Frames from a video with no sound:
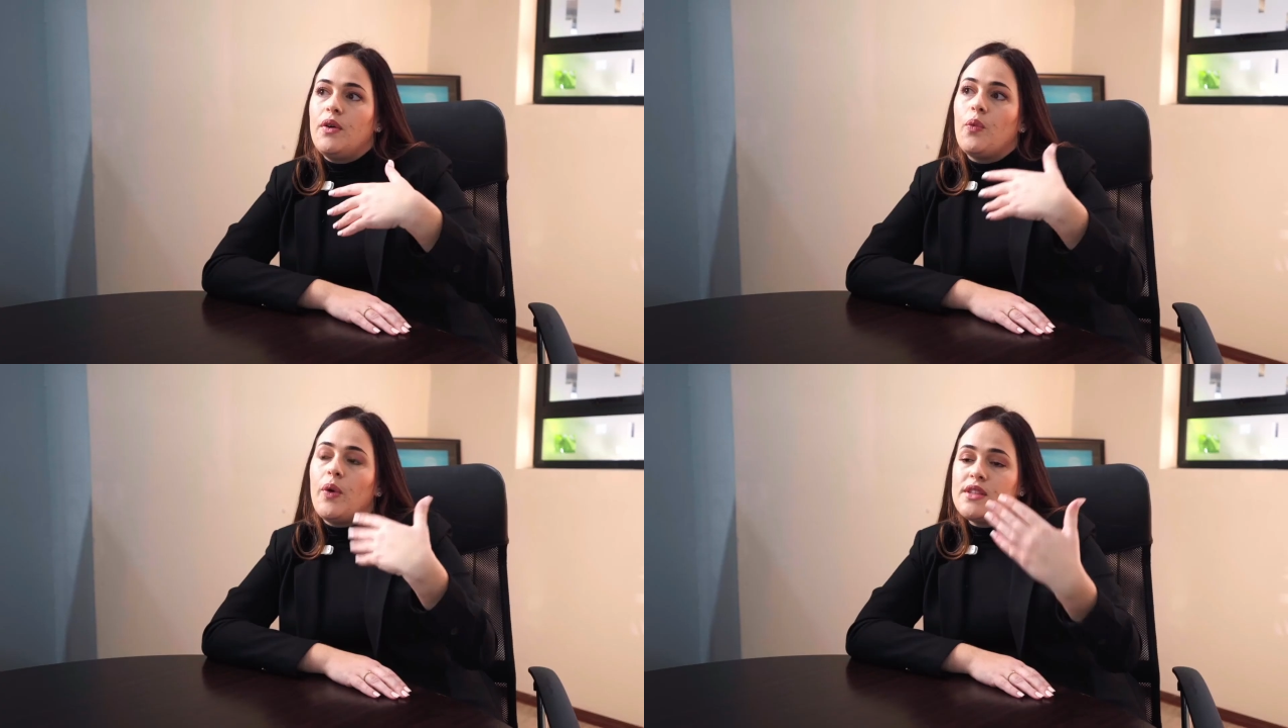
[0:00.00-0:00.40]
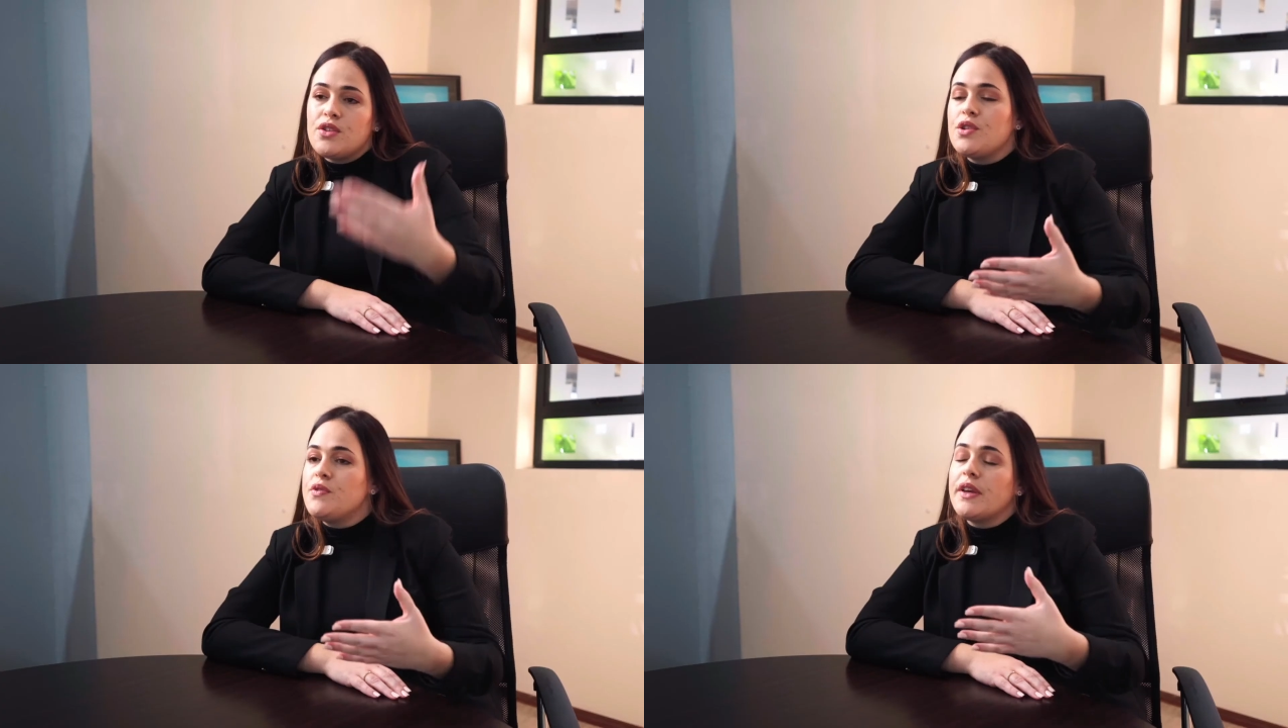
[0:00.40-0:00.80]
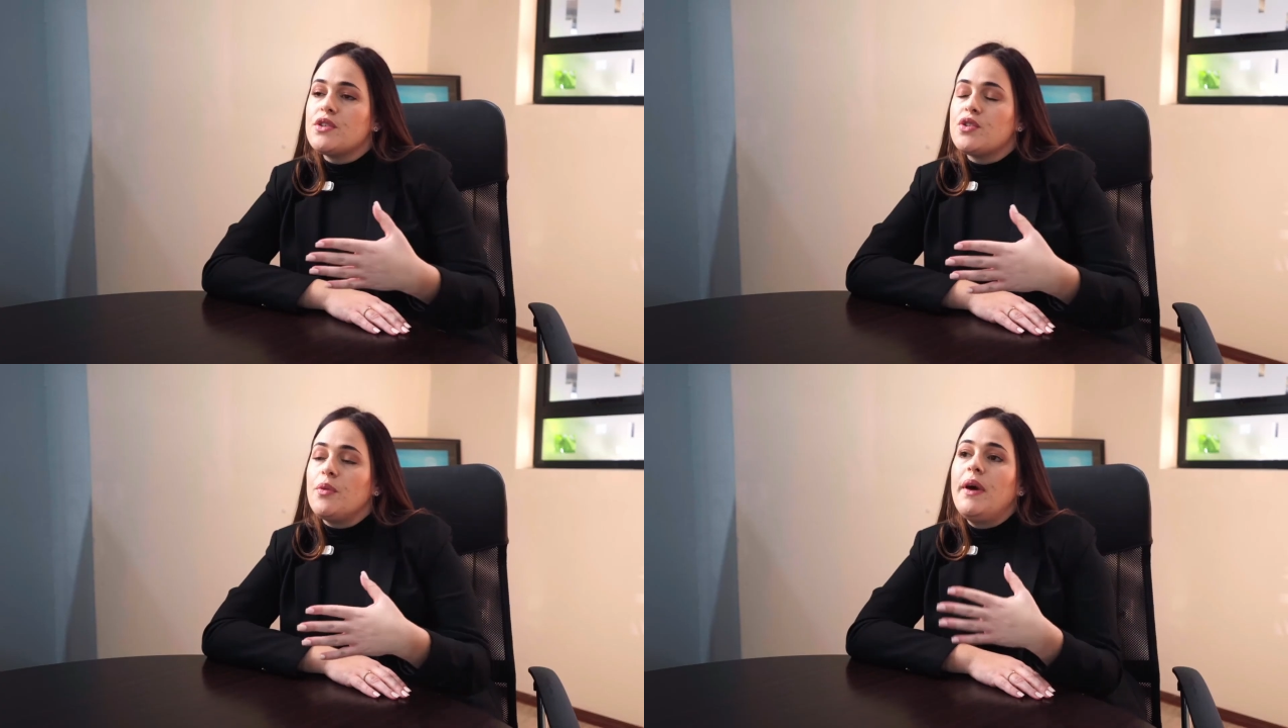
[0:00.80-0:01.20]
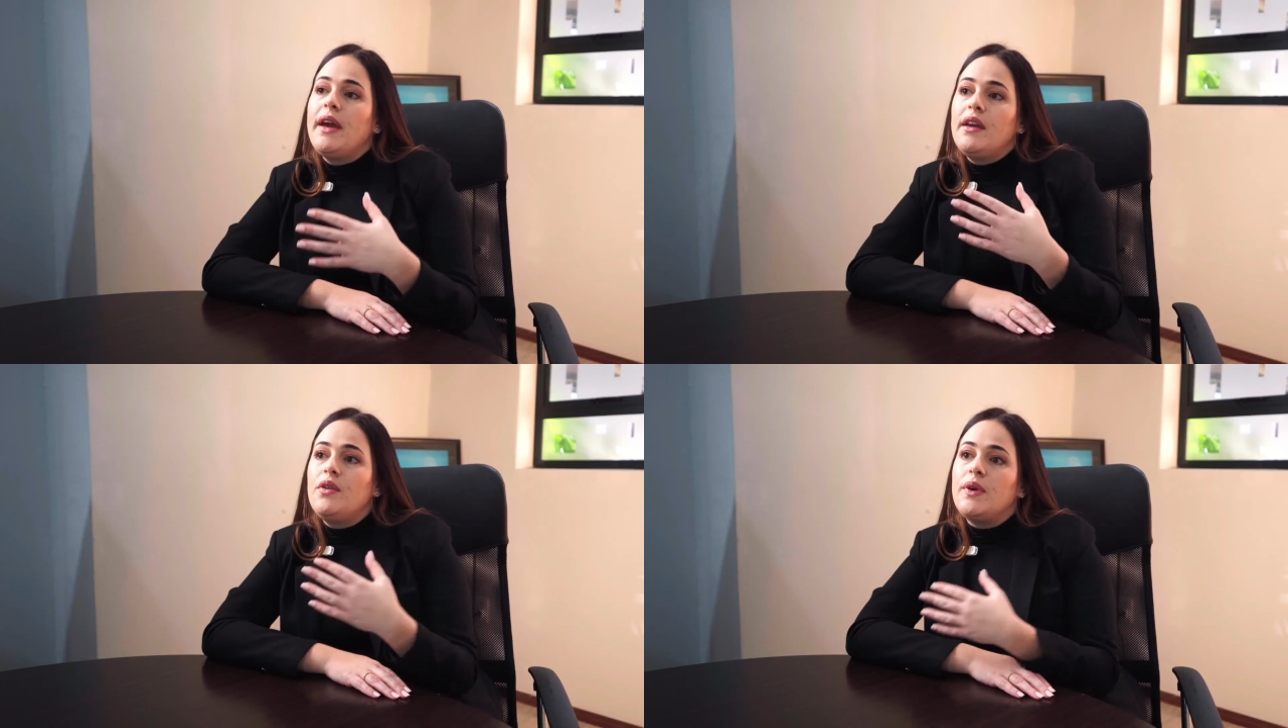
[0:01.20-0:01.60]
Once those figures are
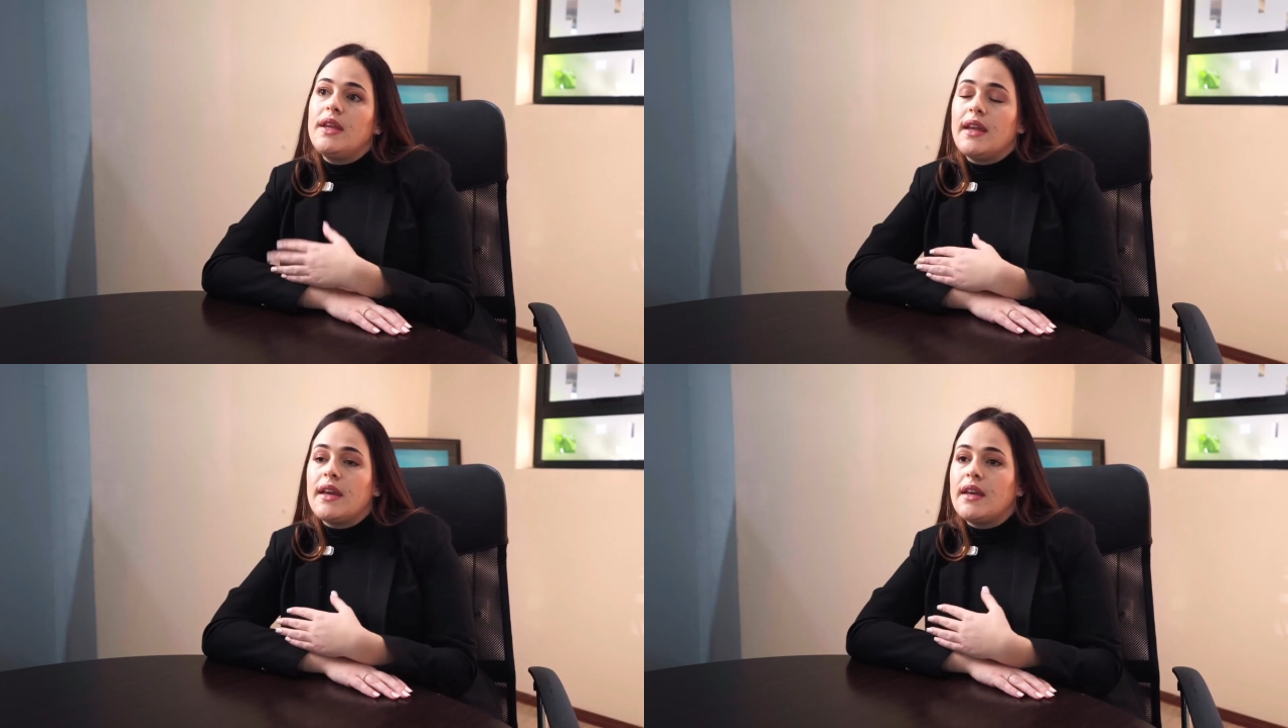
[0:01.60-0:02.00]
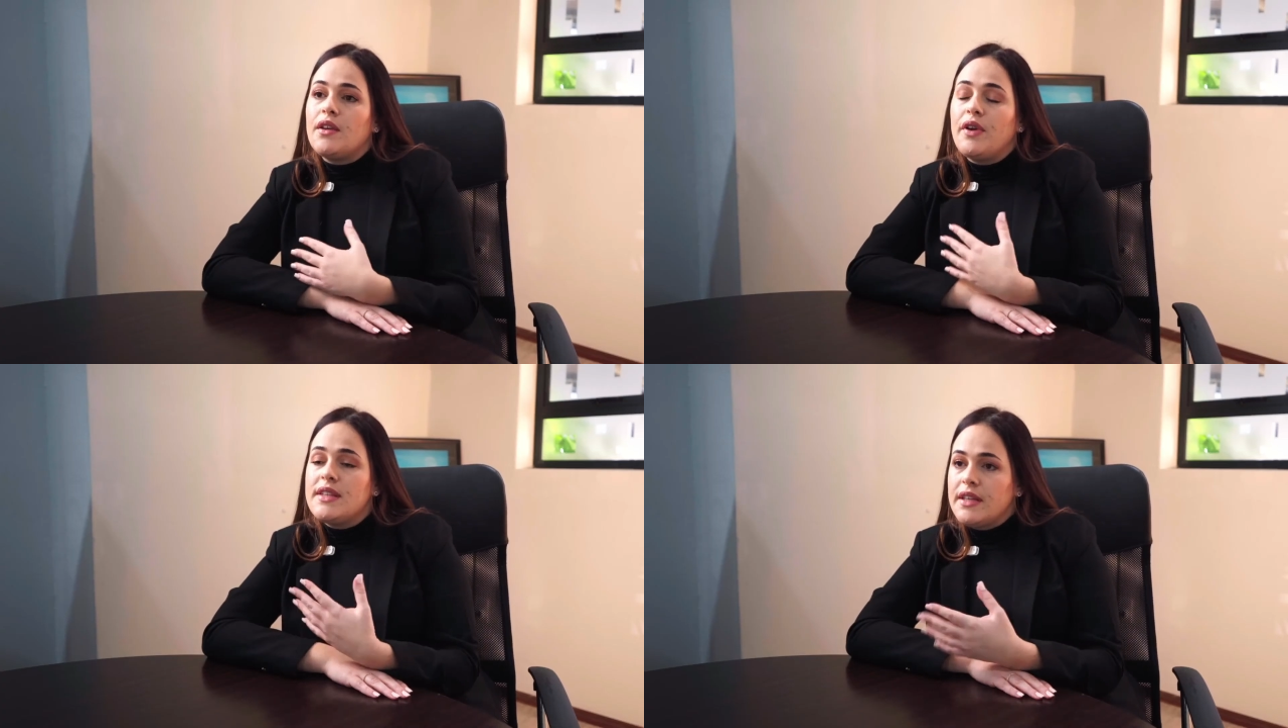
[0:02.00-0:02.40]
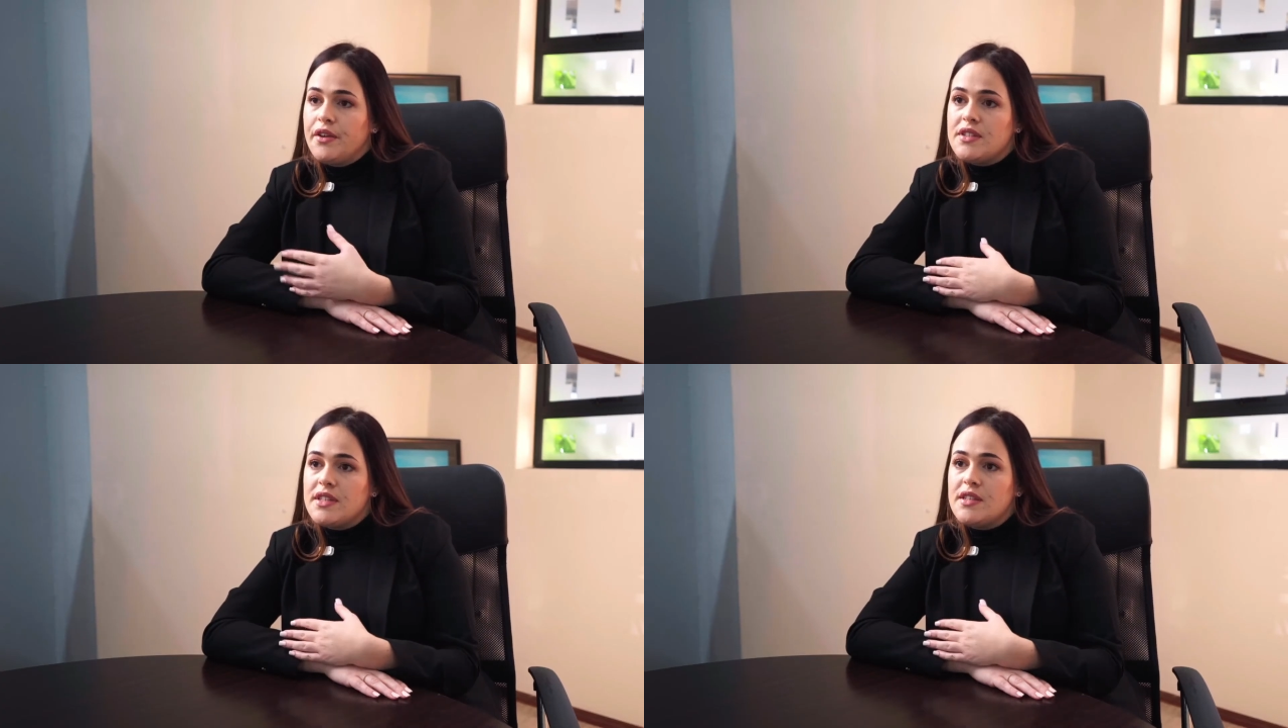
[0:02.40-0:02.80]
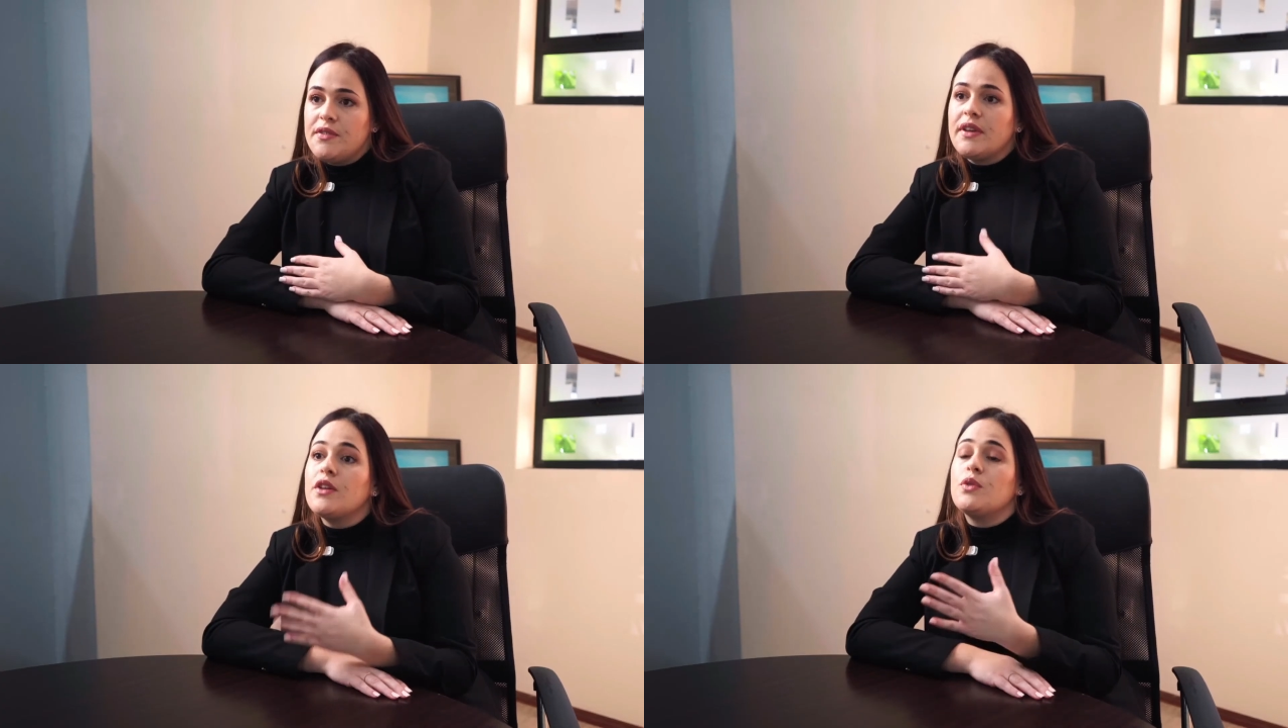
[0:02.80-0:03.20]
paid, we then get a rates clearance certificate,